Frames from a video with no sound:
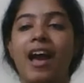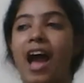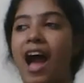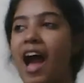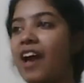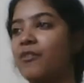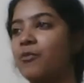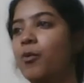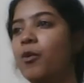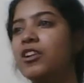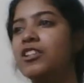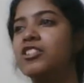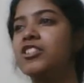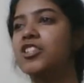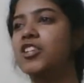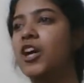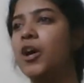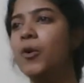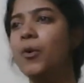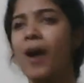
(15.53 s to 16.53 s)
I want to
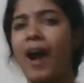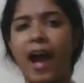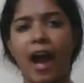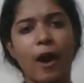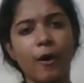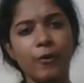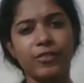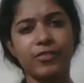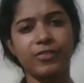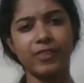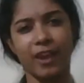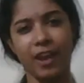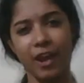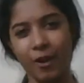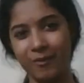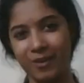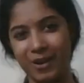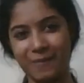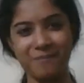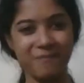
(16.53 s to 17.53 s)
go out
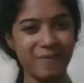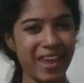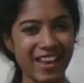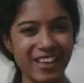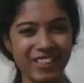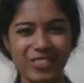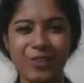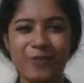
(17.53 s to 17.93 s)
there and make